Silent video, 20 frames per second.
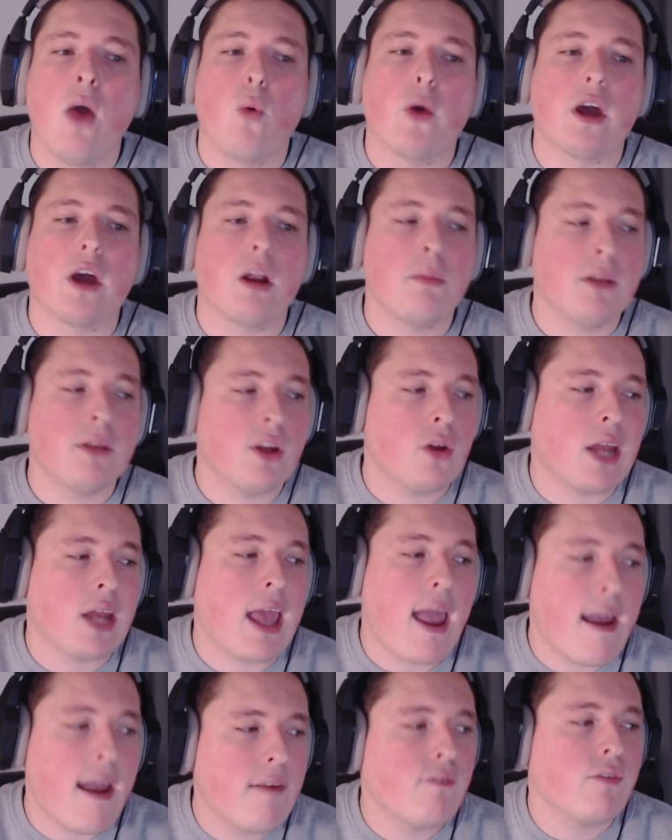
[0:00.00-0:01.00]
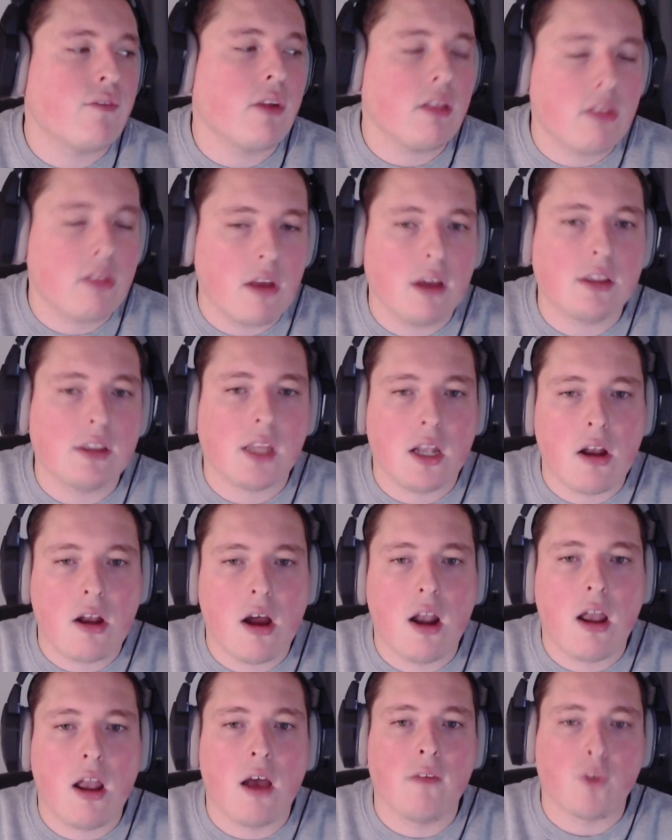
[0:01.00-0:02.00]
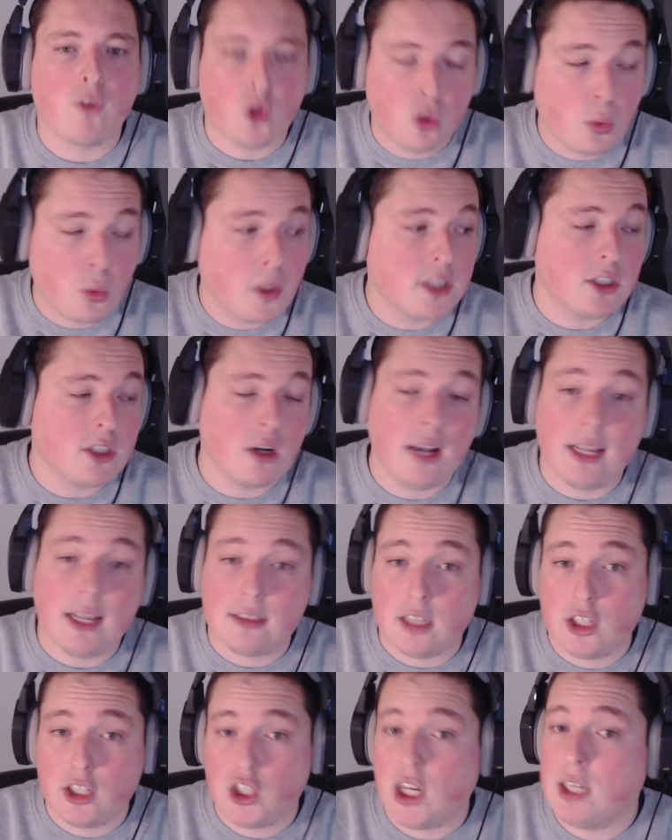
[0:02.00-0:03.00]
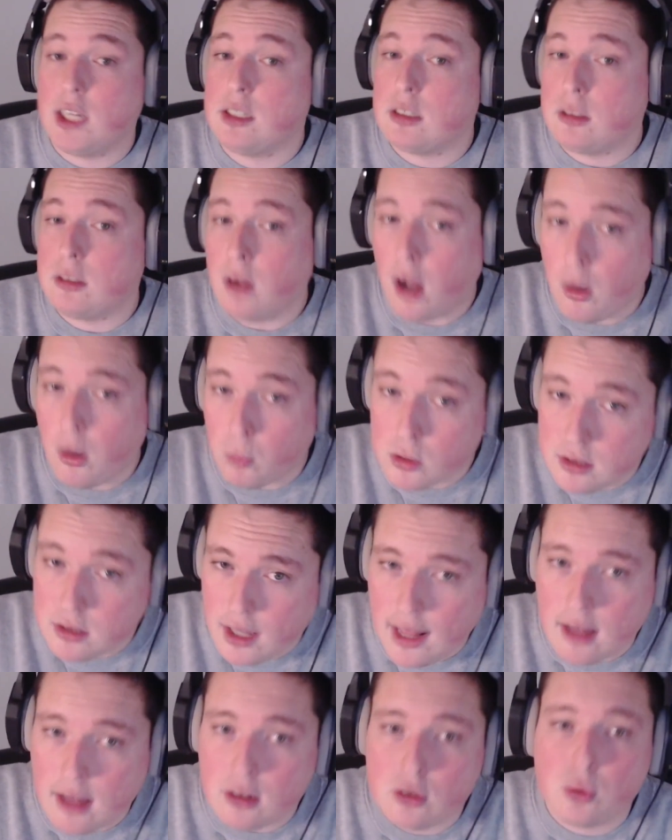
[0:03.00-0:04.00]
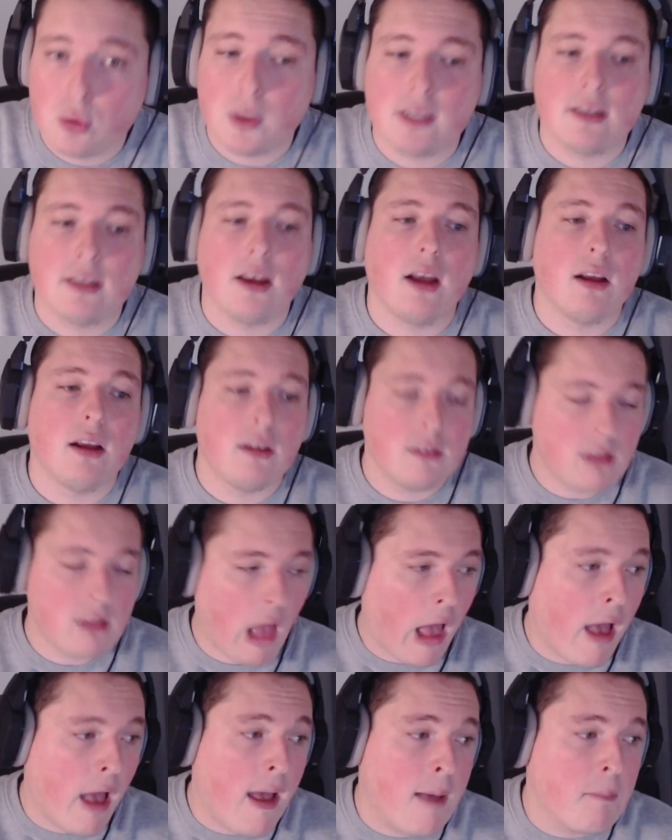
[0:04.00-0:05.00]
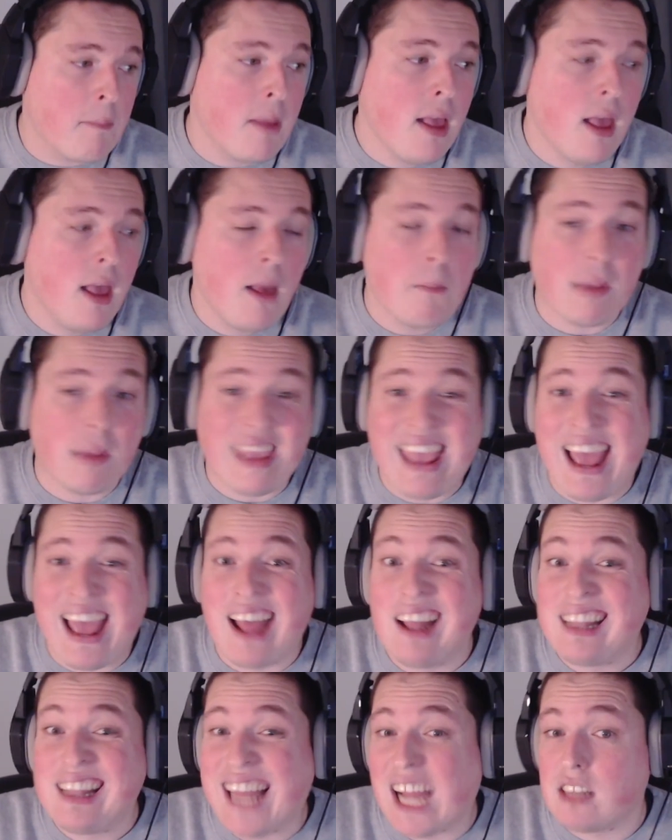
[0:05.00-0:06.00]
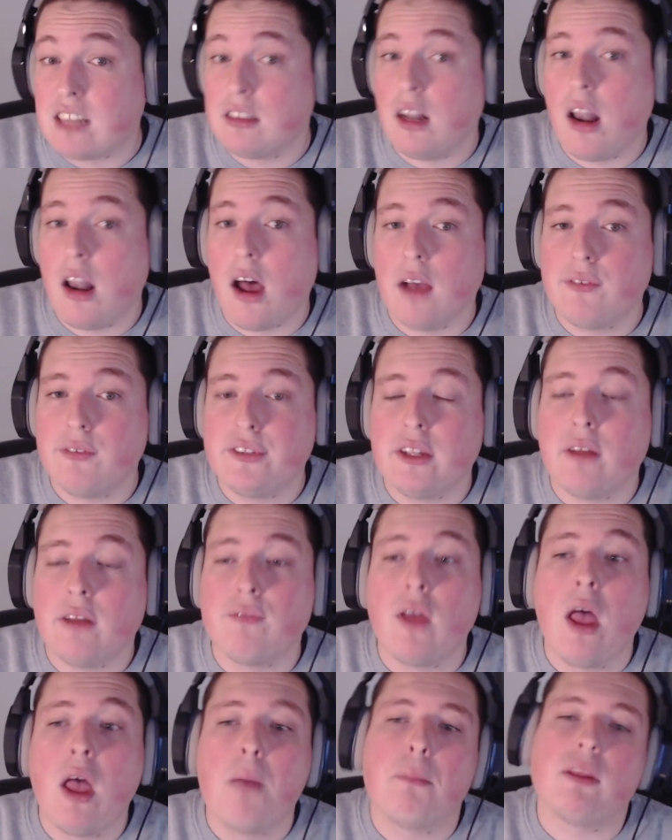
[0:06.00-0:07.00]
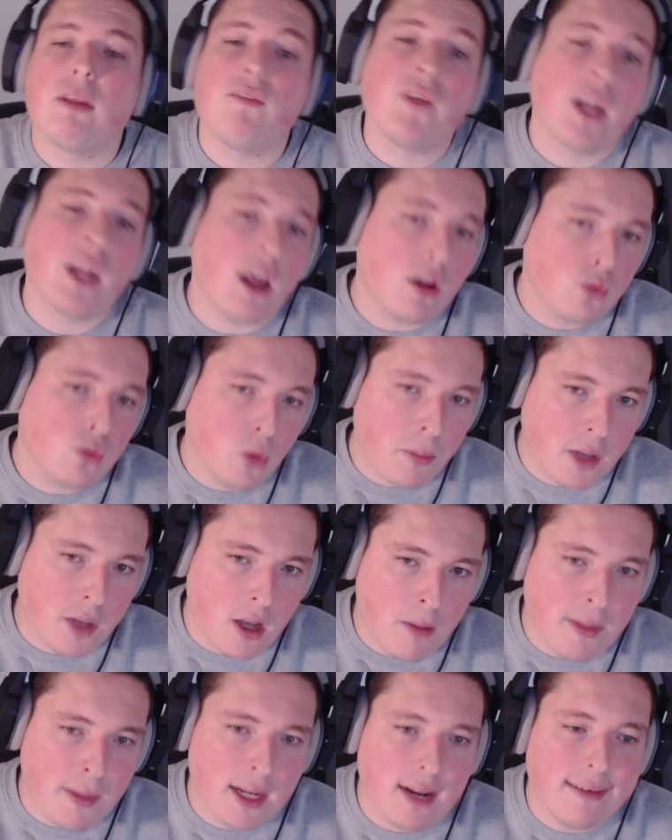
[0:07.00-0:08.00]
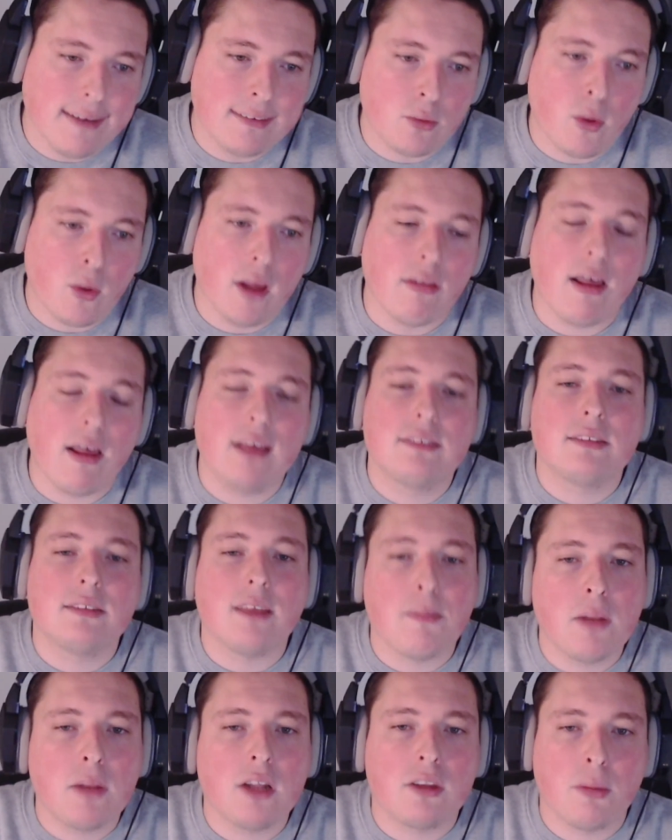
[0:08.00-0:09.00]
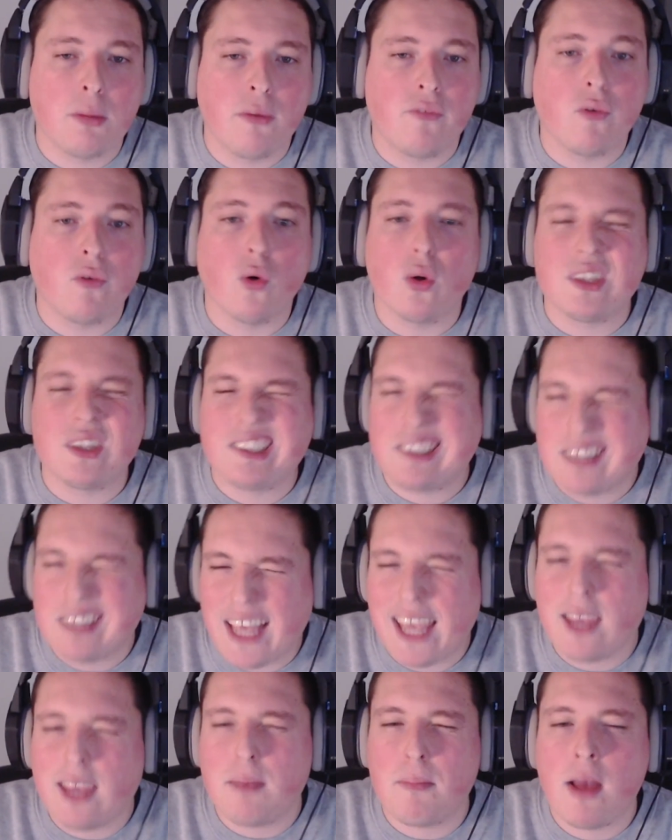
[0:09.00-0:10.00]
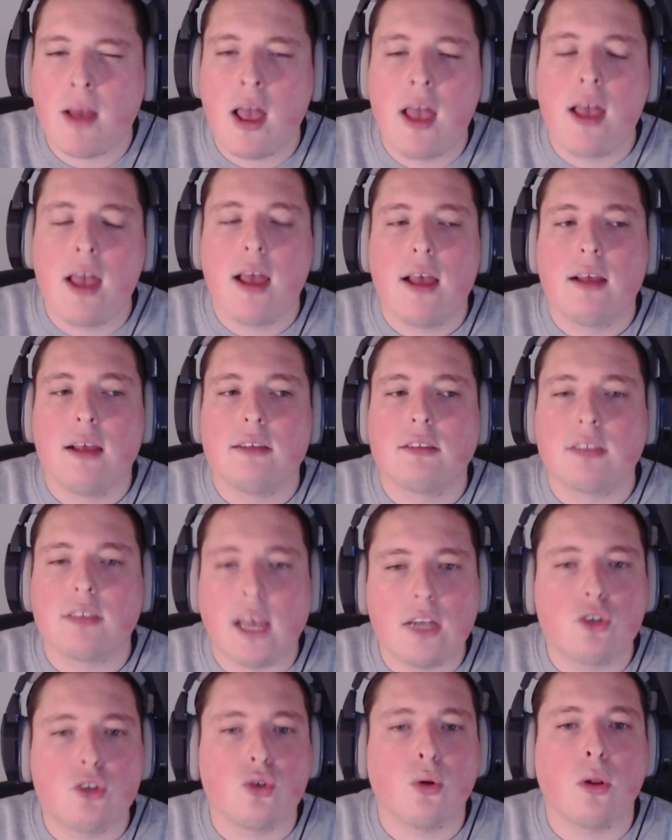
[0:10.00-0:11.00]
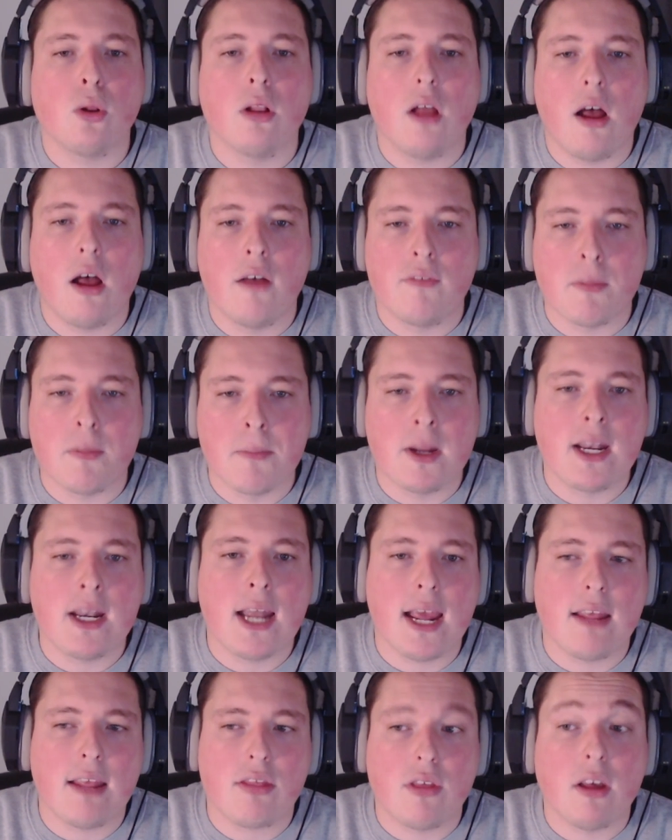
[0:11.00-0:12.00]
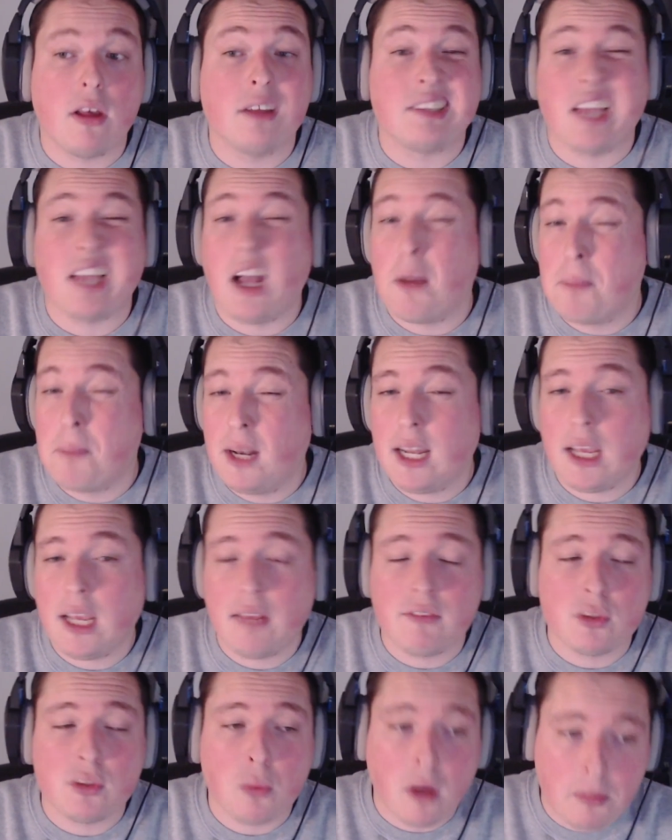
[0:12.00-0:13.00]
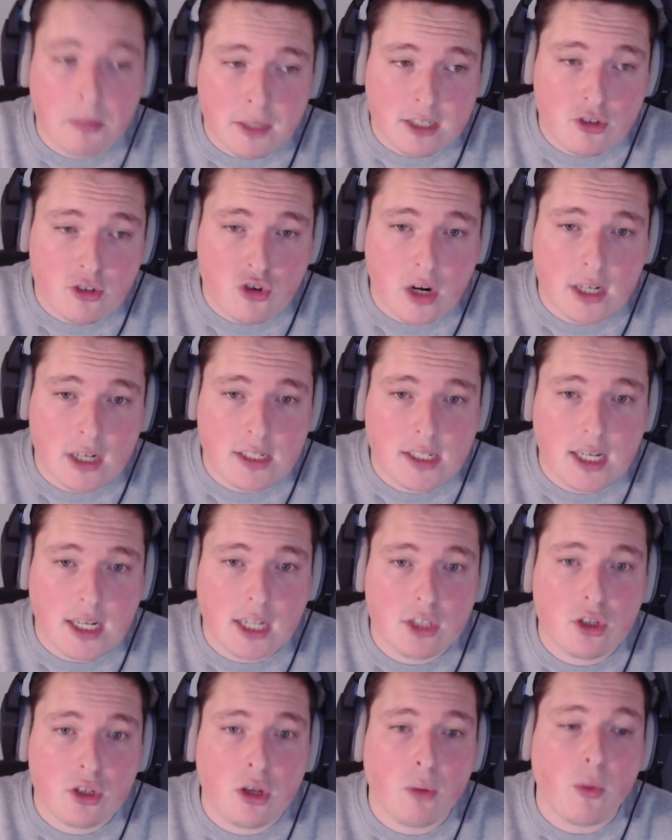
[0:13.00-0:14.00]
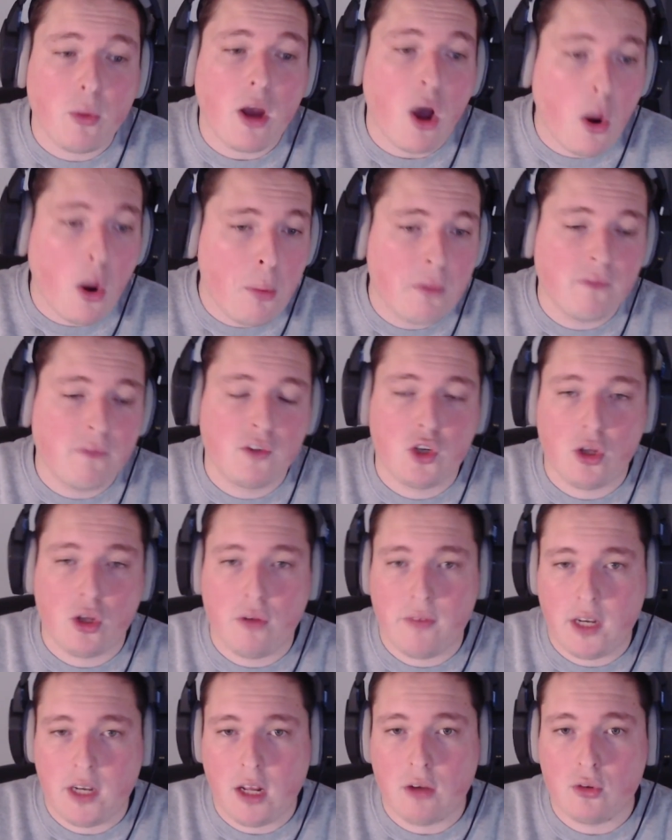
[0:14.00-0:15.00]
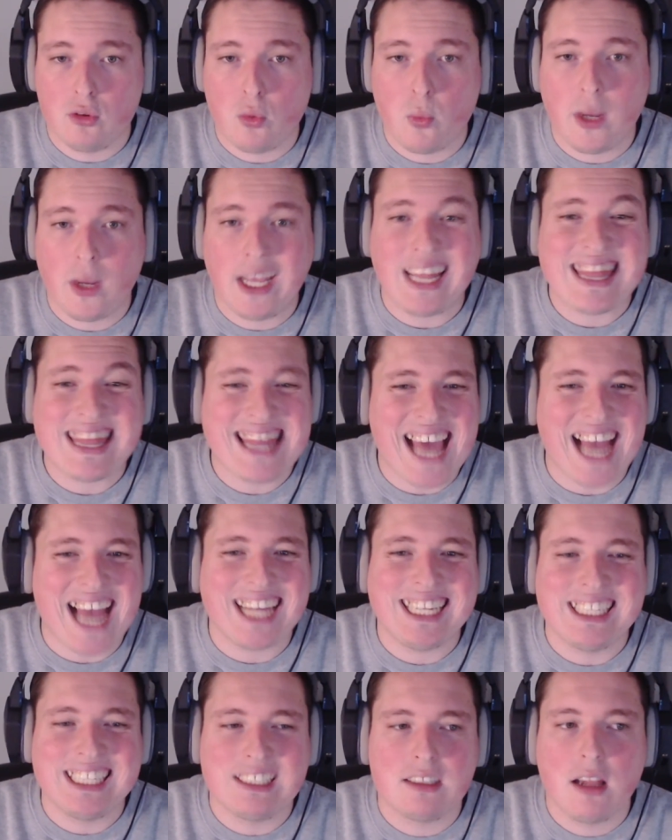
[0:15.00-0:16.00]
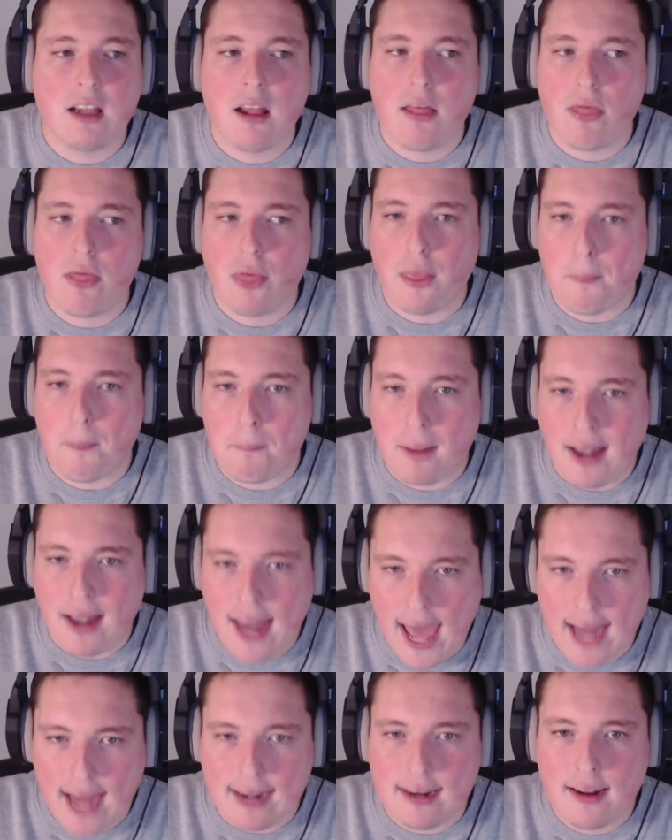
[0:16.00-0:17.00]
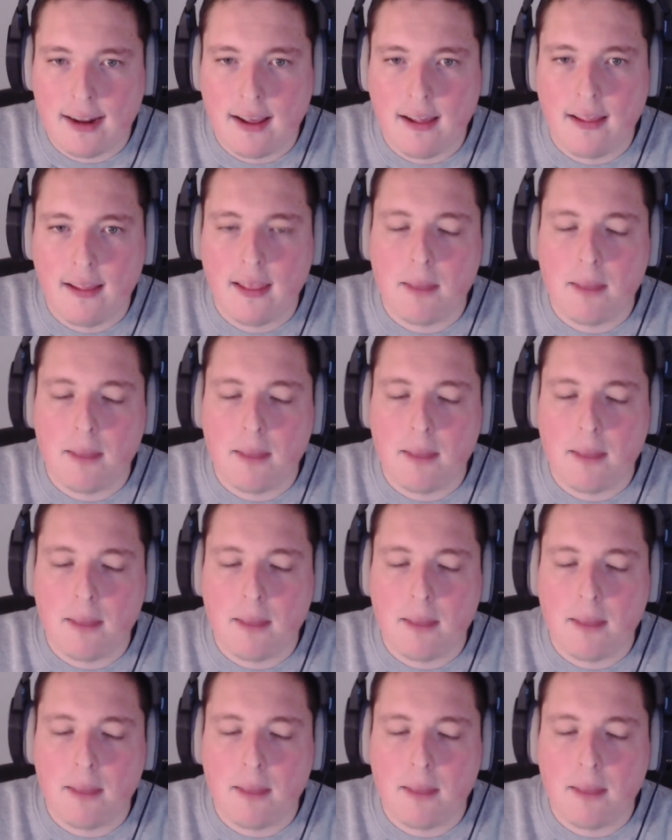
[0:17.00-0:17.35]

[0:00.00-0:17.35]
We're going to be doing it every Thursday night live on Twitch. Unless that changes, I will say that on Twitter. But yeah, that's the live stuff, but the videos will be coming as well, similar to before. Same schedule of a Monday, Thursday, I believe, is what I'm going to try and stick to. We're hoping for 2 videos a week. That is the plan.